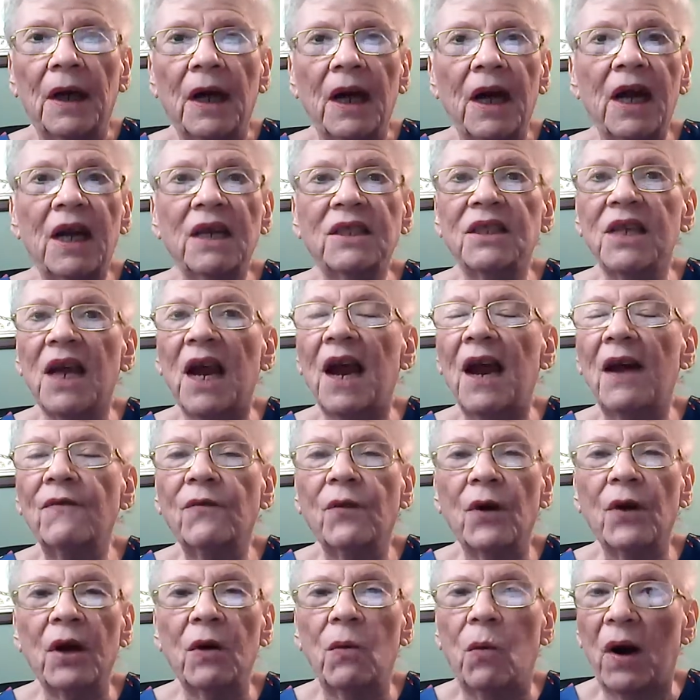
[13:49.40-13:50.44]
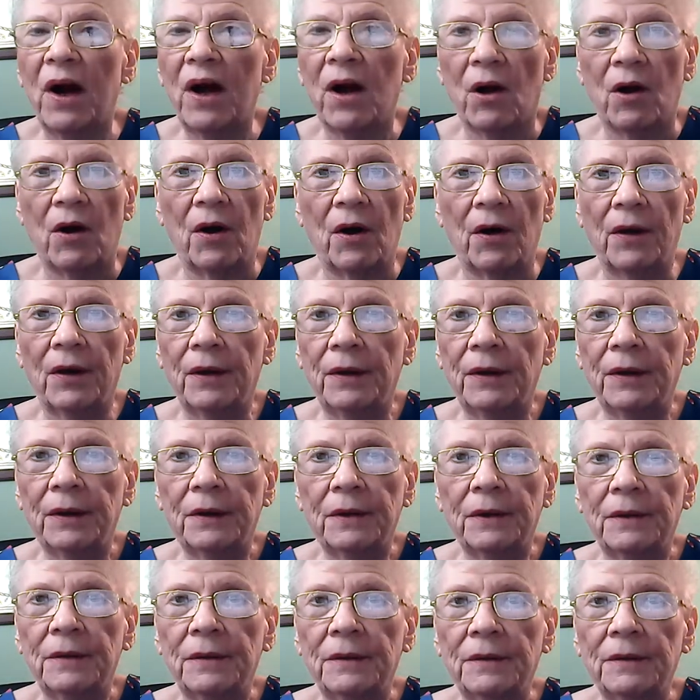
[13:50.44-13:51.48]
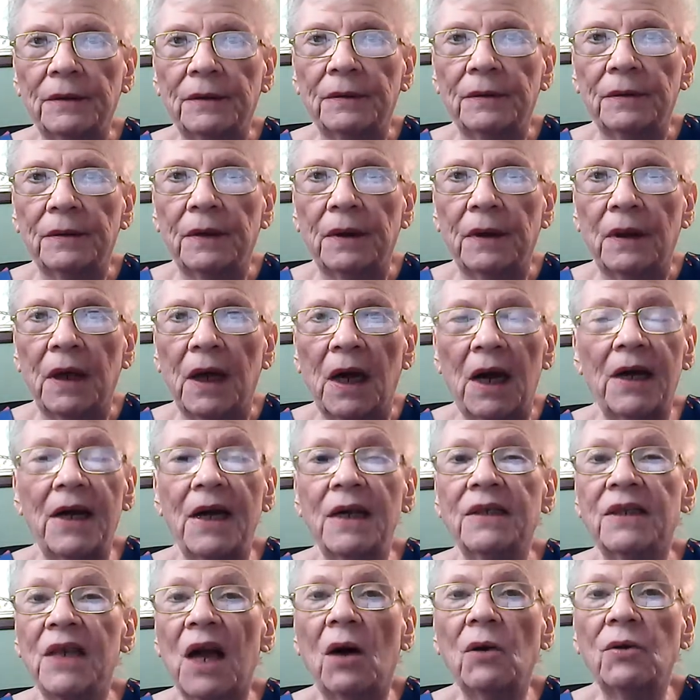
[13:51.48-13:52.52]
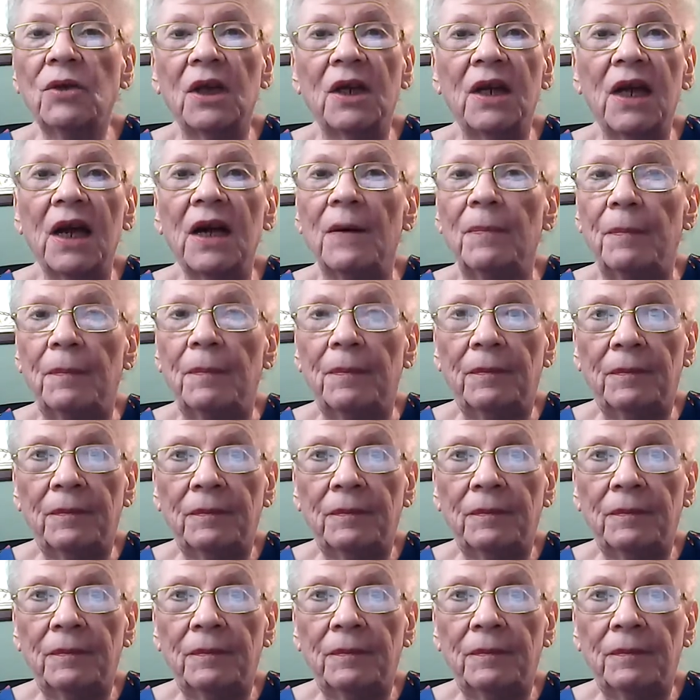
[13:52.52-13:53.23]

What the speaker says: It's everywhere. And it's out to get them.